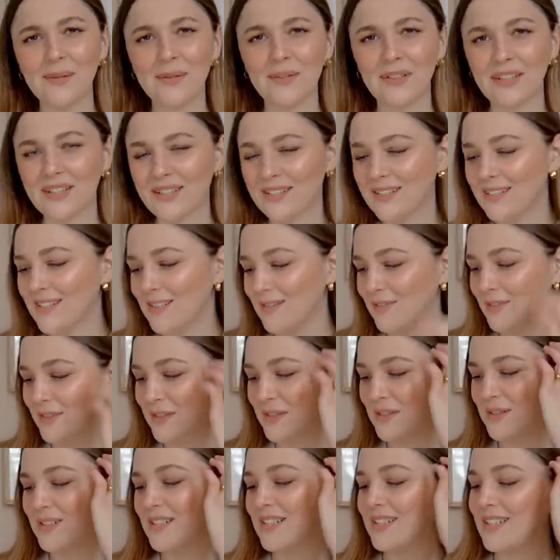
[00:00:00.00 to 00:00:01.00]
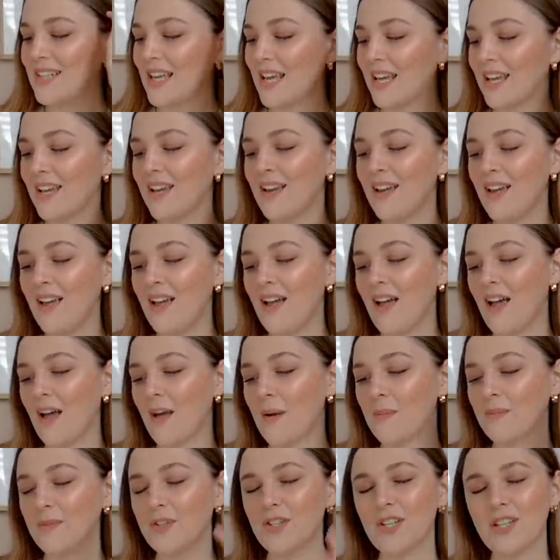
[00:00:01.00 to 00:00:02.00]
was really difficult to say.
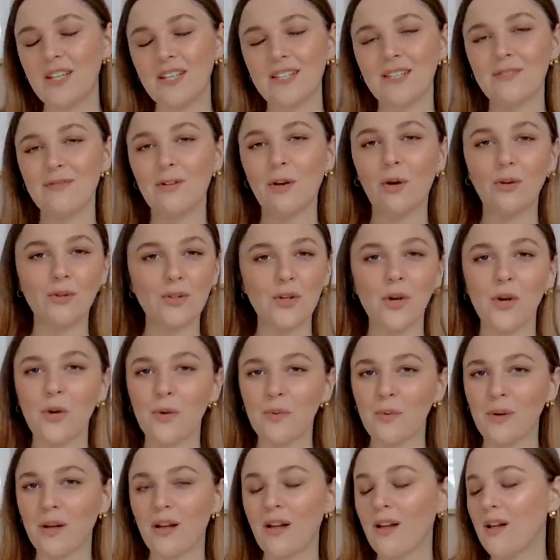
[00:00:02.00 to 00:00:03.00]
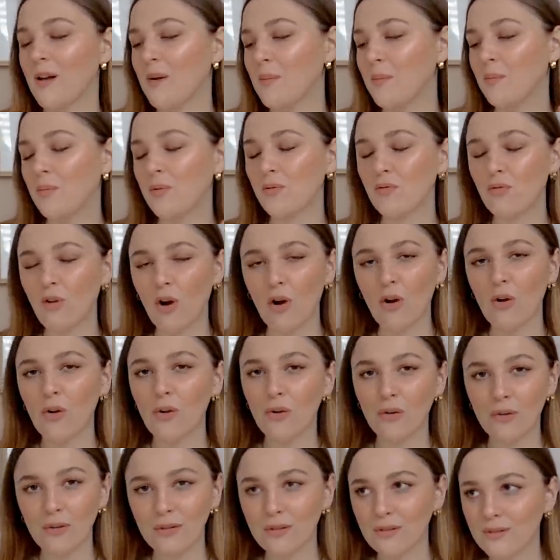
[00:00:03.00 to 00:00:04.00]
She is a Vlogtober
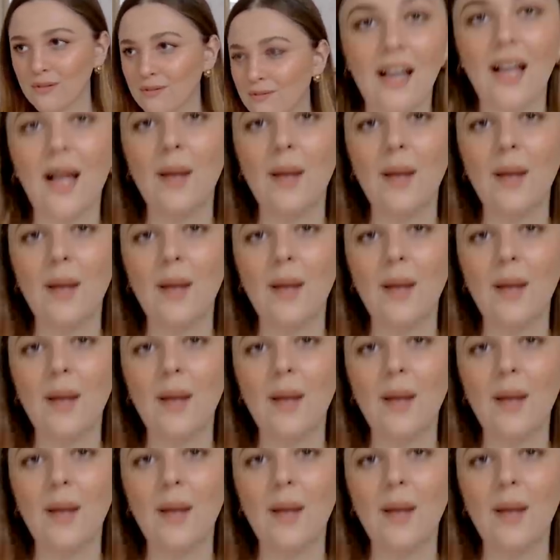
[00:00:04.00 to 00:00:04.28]
pro,